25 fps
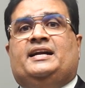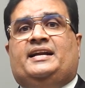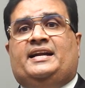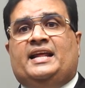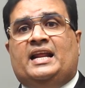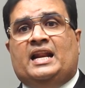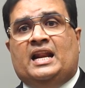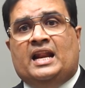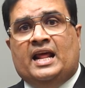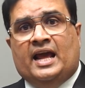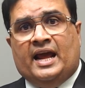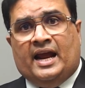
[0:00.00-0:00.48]

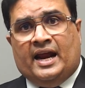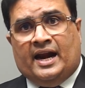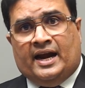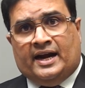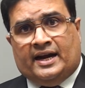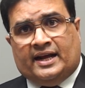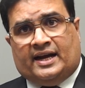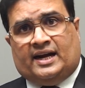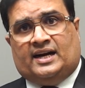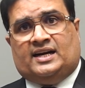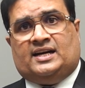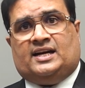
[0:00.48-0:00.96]

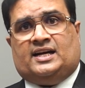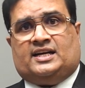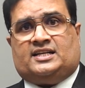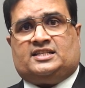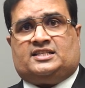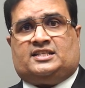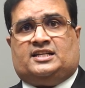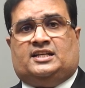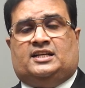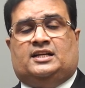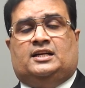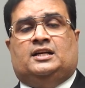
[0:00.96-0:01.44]
delayed
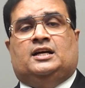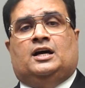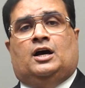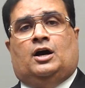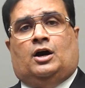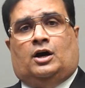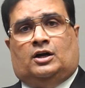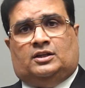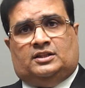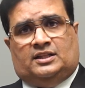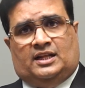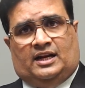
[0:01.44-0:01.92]
conduction
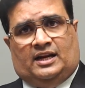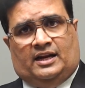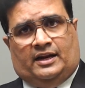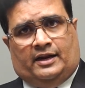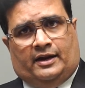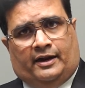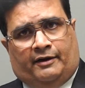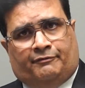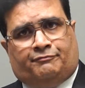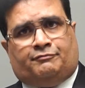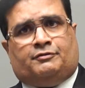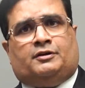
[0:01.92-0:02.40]
on the
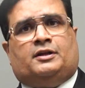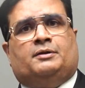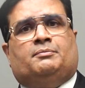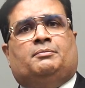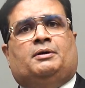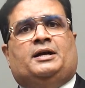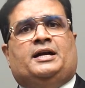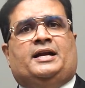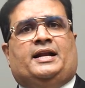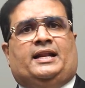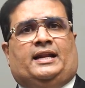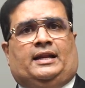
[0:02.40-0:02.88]
left
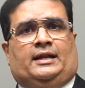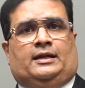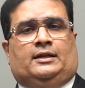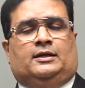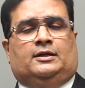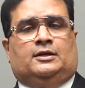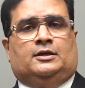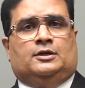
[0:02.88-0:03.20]
bundle.